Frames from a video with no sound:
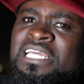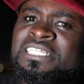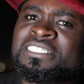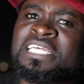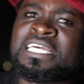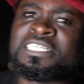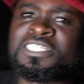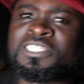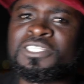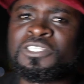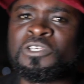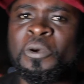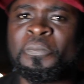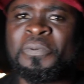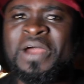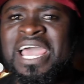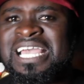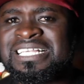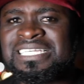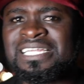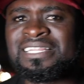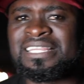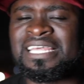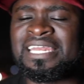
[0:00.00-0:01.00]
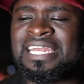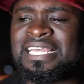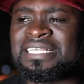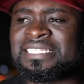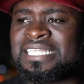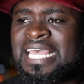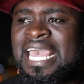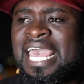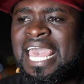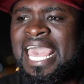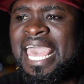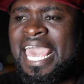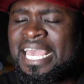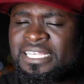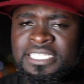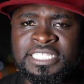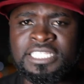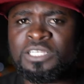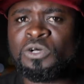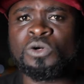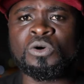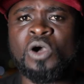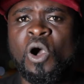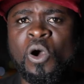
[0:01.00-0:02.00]
the surprising thing is, it's
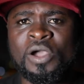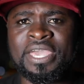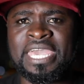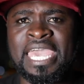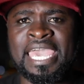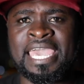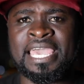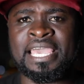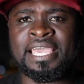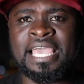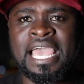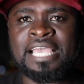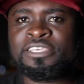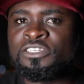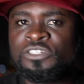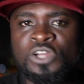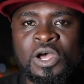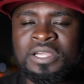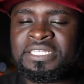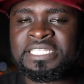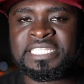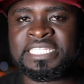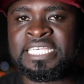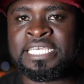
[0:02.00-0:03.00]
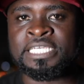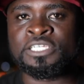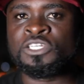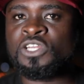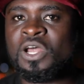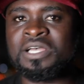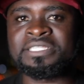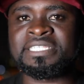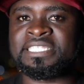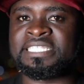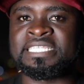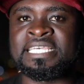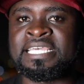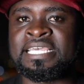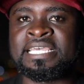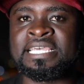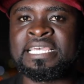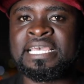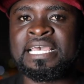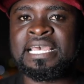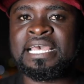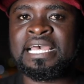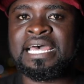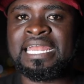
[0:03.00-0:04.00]
so okay. You don't
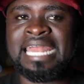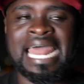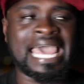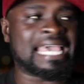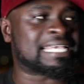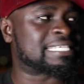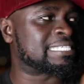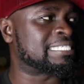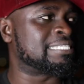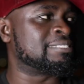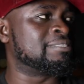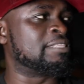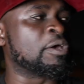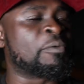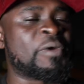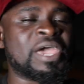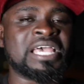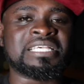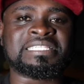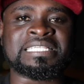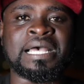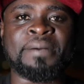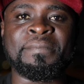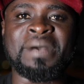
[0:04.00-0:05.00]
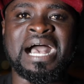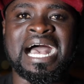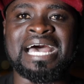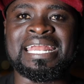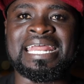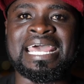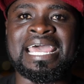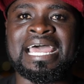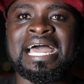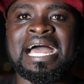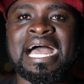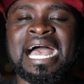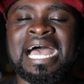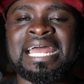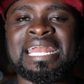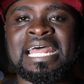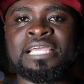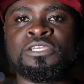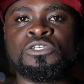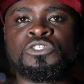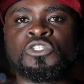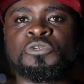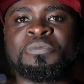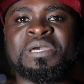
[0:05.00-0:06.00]
see like the way some other
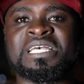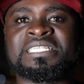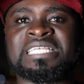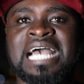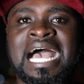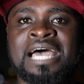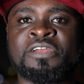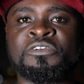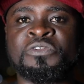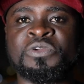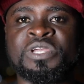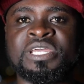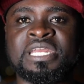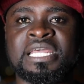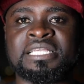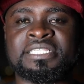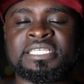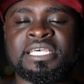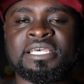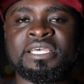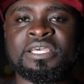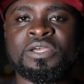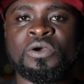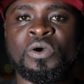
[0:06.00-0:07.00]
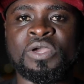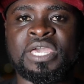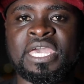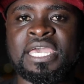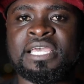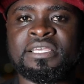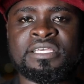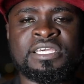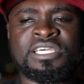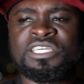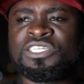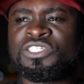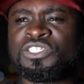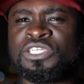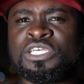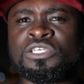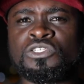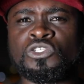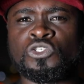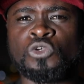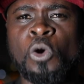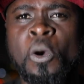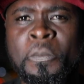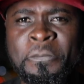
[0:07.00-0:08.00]
YouTubers are doing it, okay?
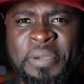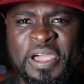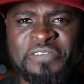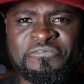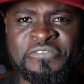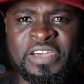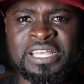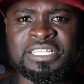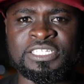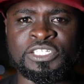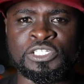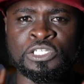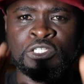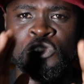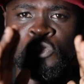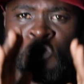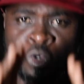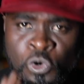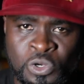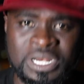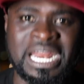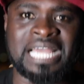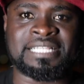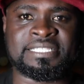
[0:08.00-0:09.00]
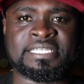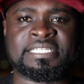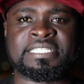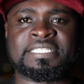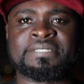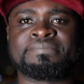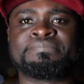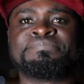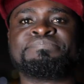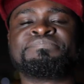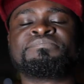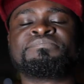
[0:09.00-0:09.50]
She's so perfect, she's good at it.